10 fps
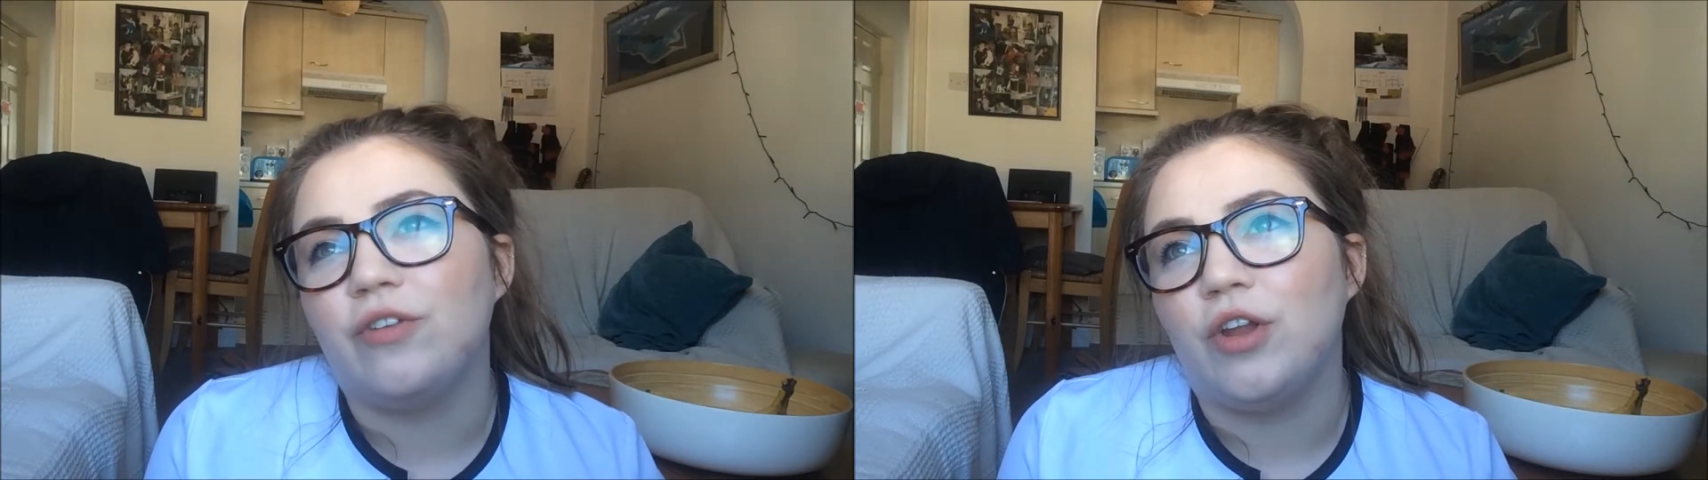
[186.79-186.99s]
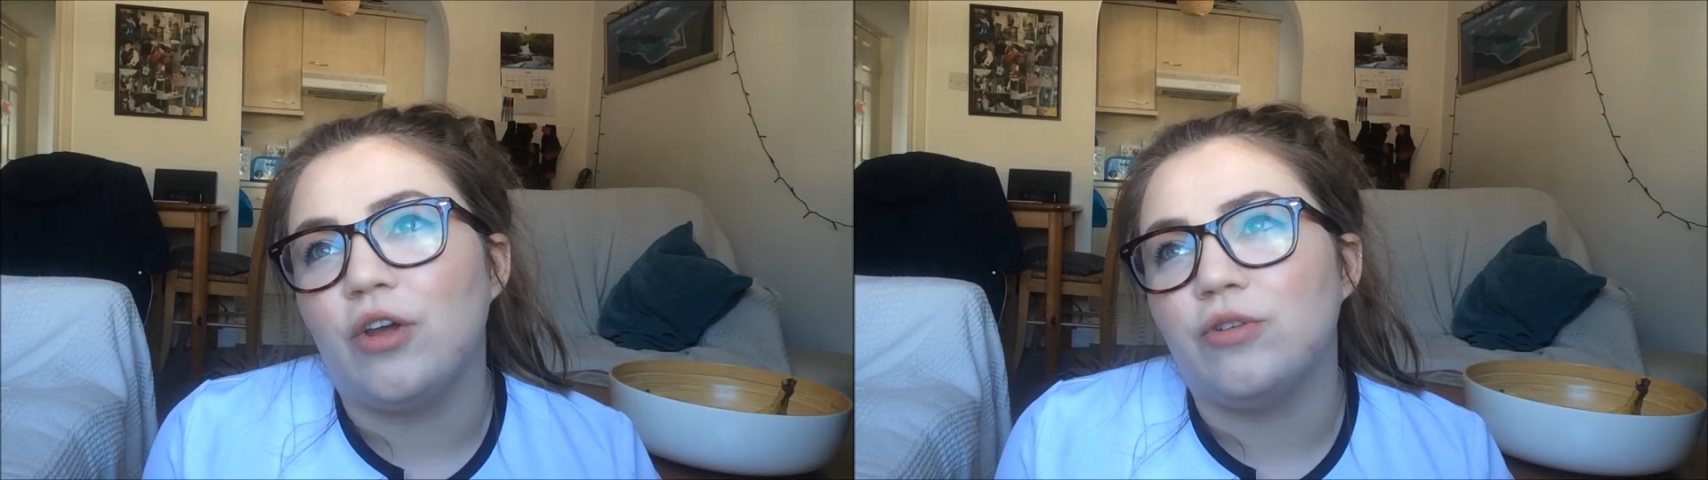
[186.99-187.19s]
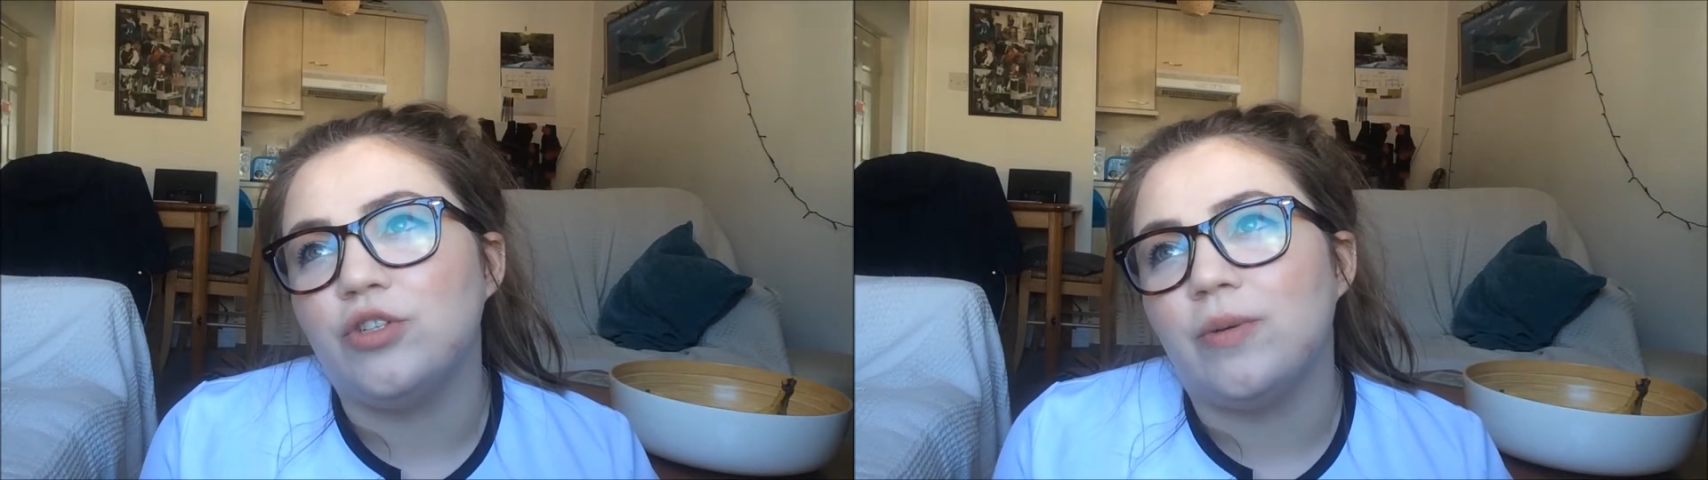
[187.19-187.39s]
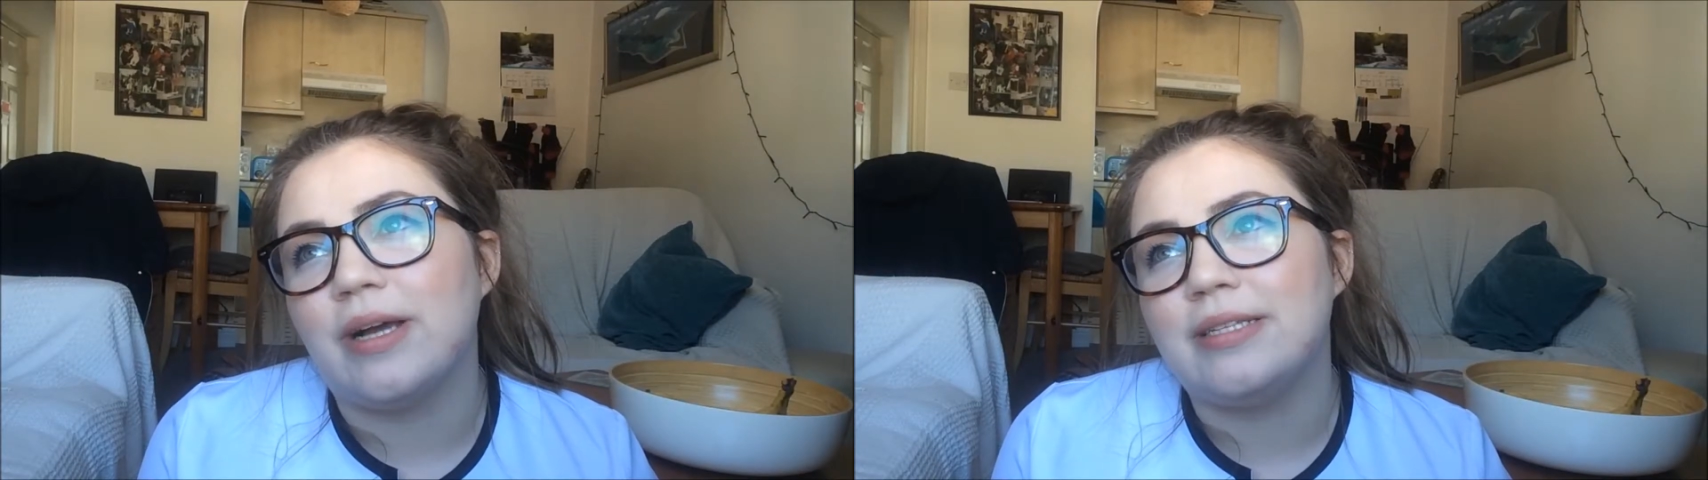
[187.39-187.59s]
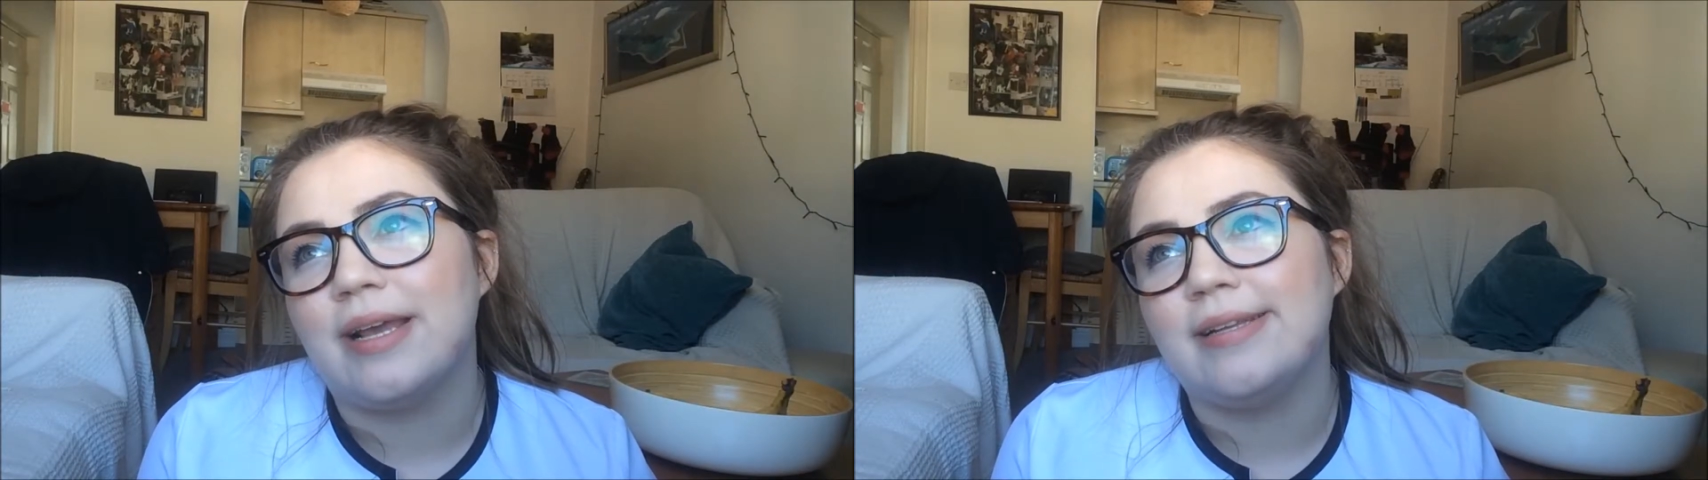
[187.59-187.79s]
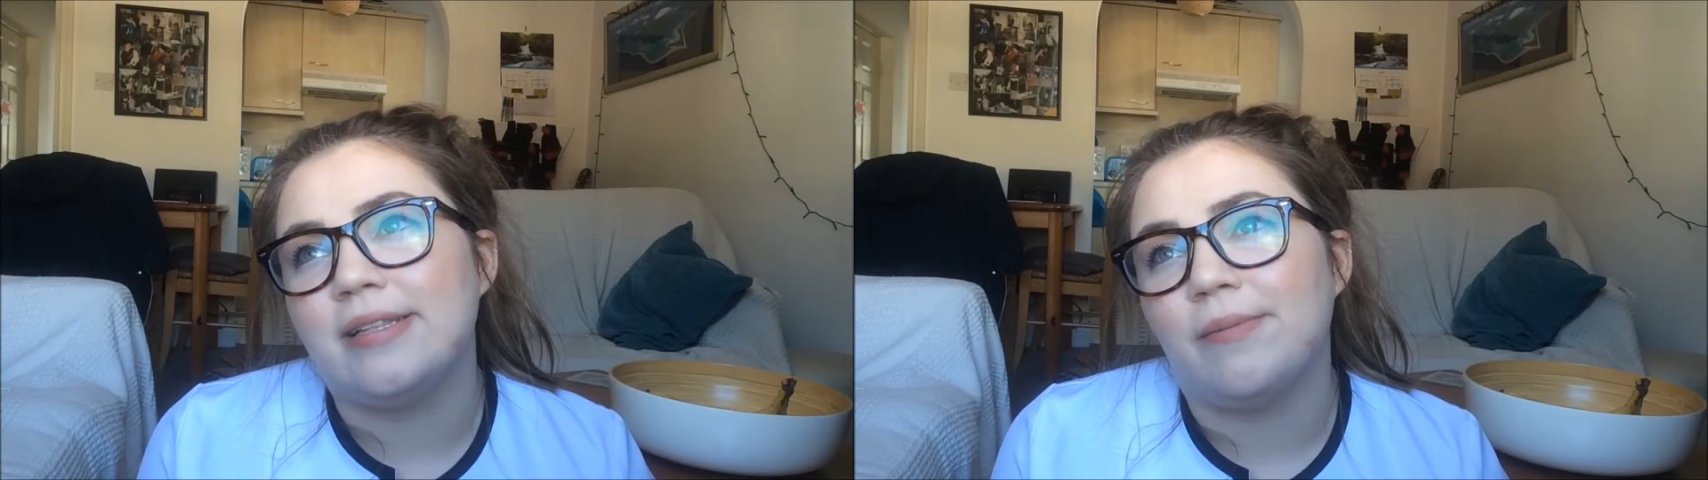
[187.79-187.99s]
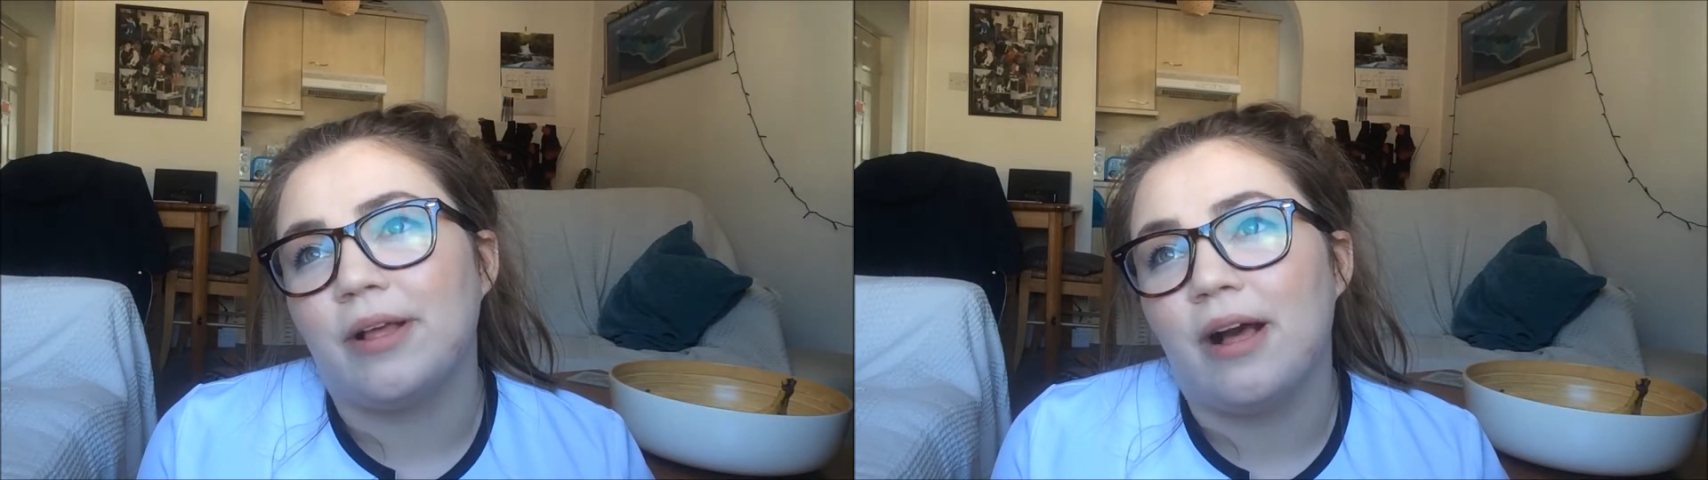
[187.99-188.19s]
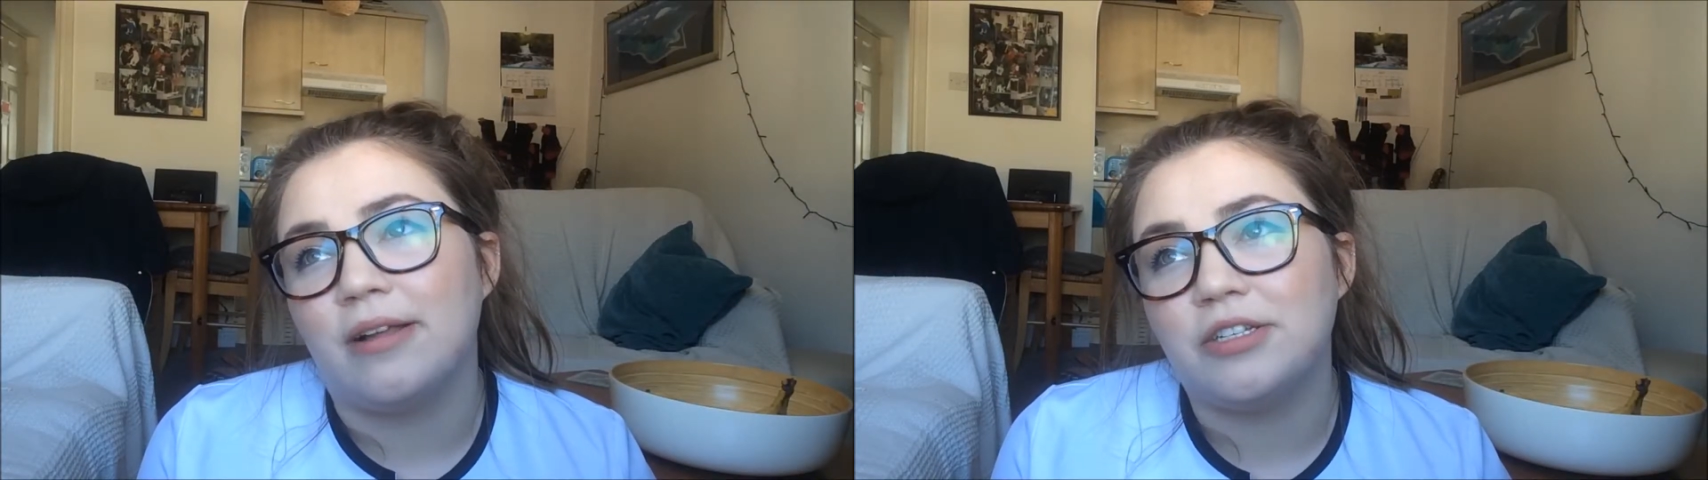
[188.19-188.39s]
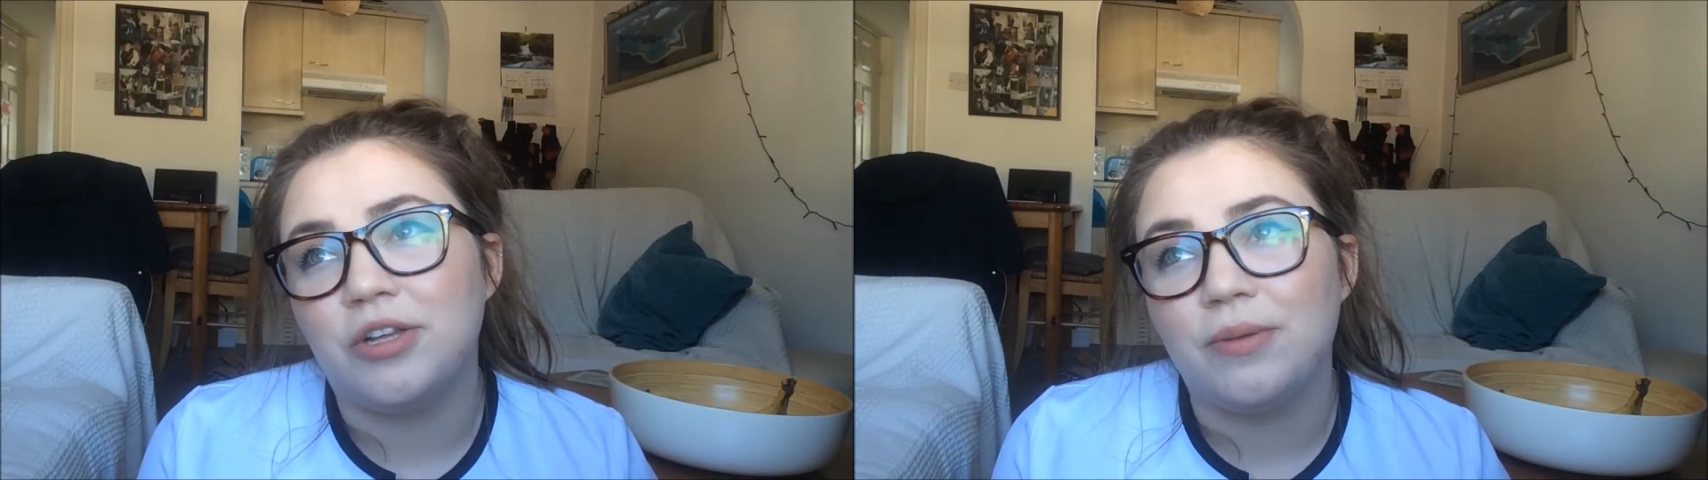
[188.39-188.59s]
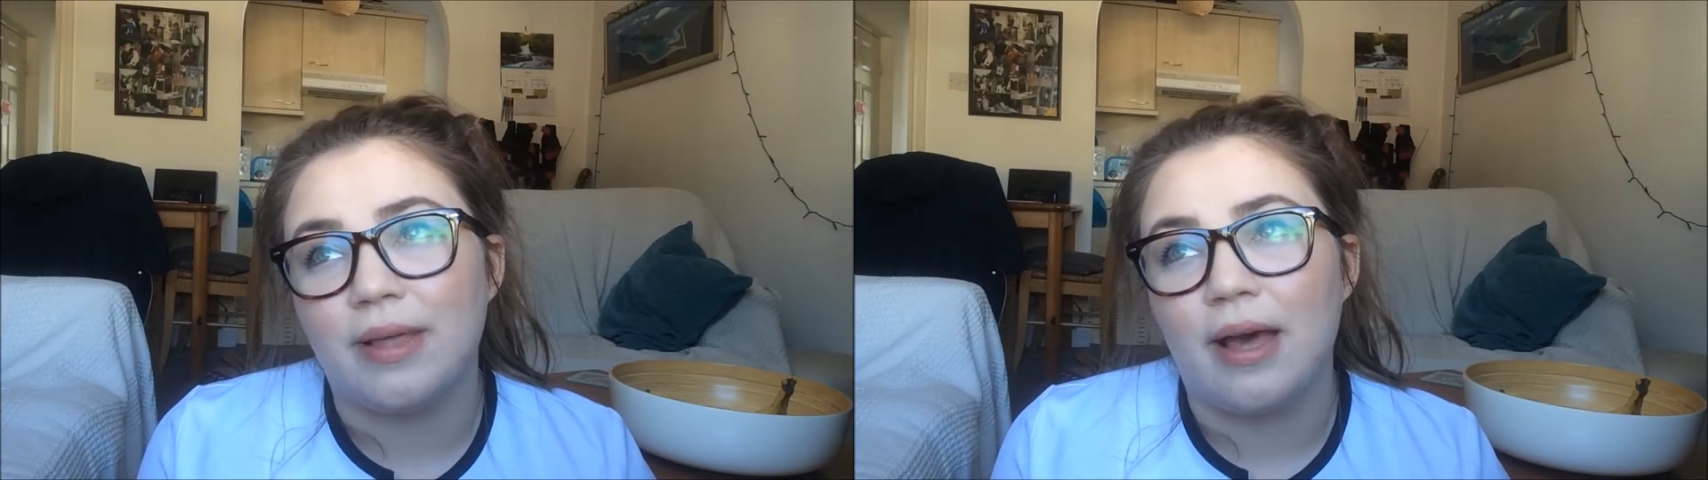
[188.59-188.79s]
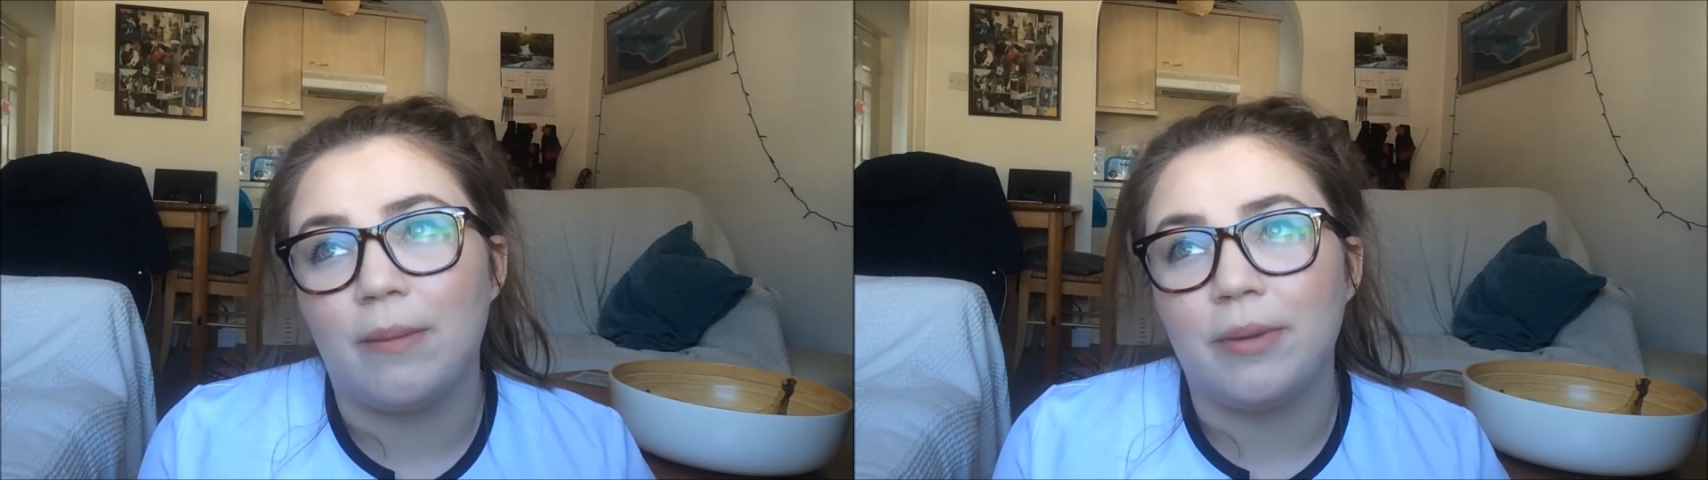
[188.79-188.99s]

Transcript: you know, do I say to them I can't do that?